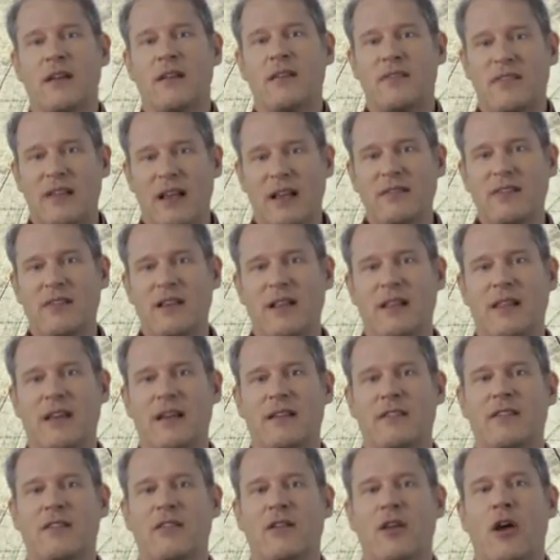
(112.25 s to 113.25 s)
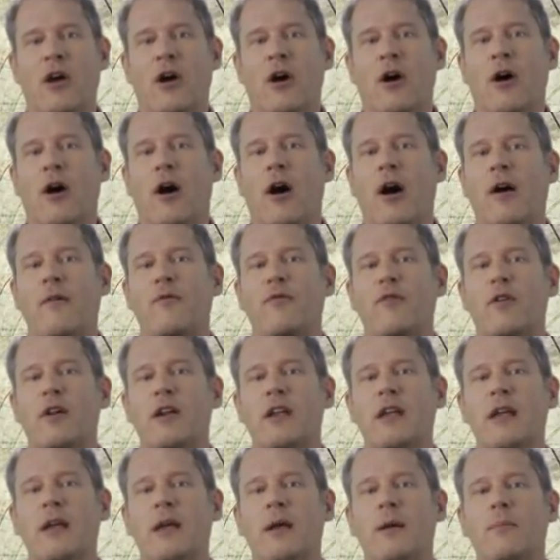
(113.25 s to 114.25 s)
sensing this,
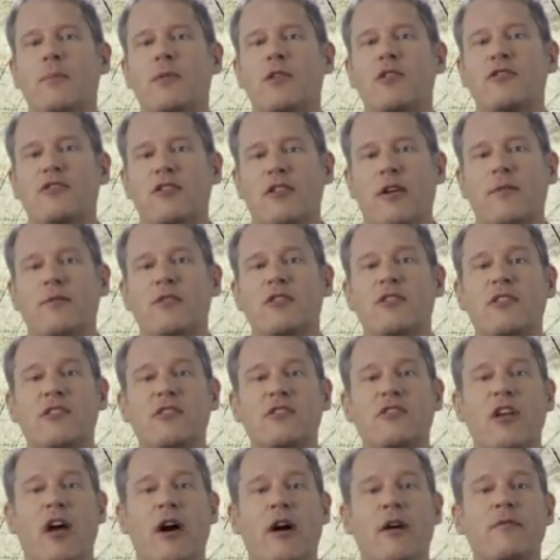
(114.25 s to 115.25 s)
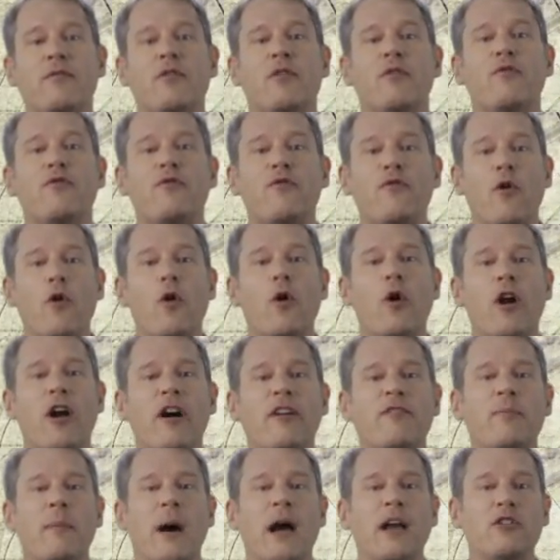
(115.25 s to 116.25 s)
offering him the services of four
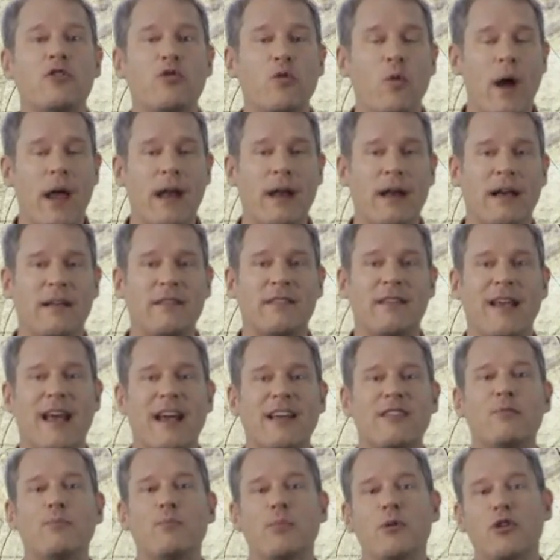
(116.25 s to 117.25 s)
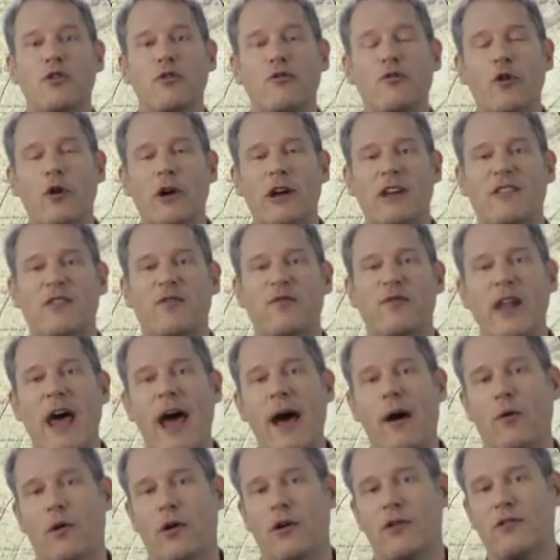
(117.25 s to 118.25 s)
of my duennas as beautiful as
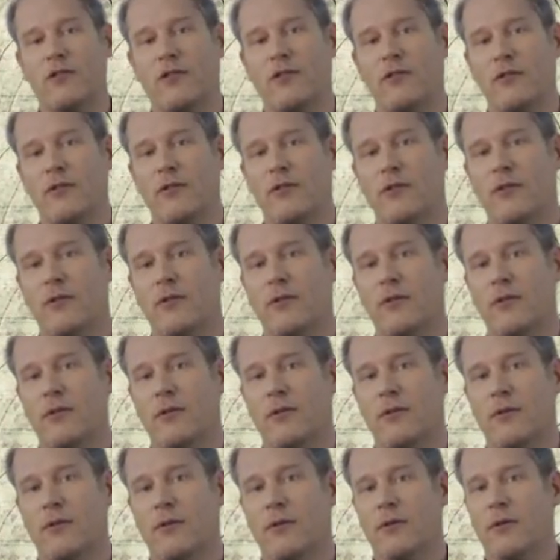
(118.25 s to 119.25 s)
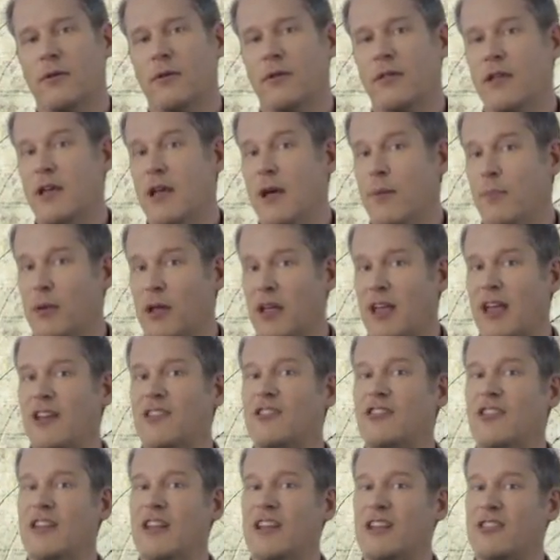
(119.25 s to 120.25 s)
flowers. The
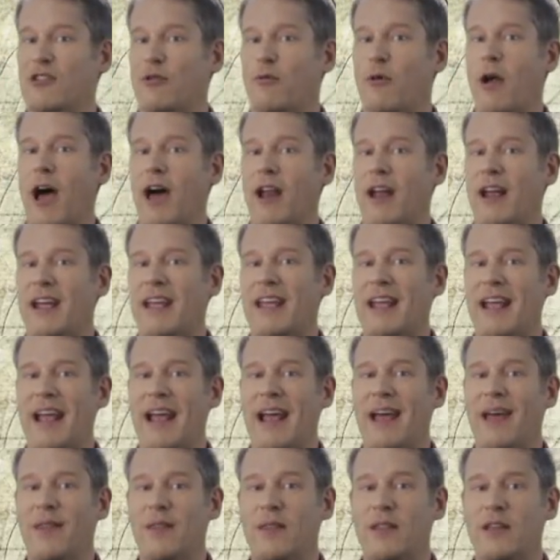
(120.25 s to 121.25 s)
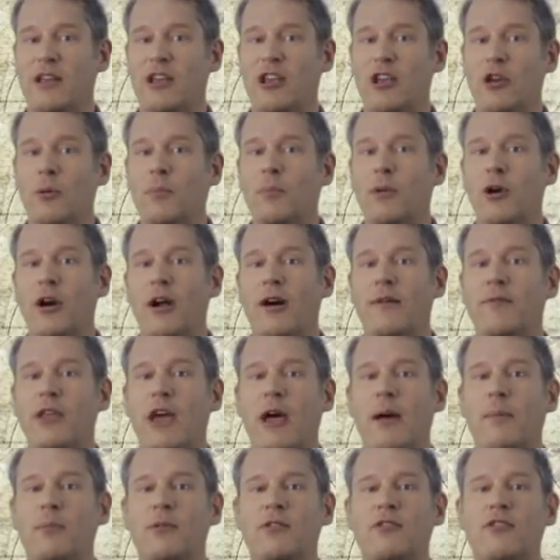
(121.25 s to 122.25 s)
implication is erotic, and the humor of the
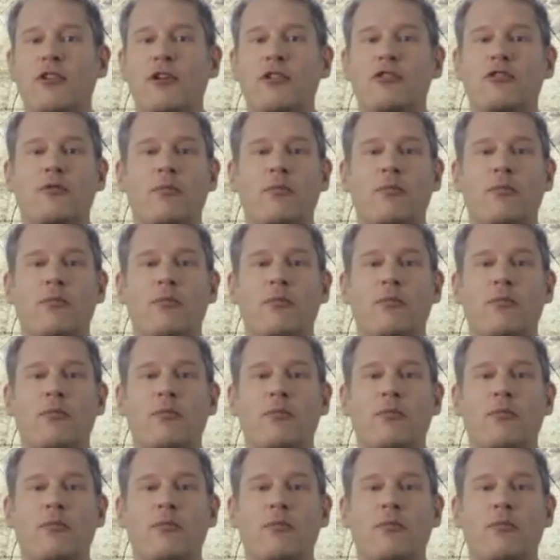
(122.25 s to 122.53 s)
episode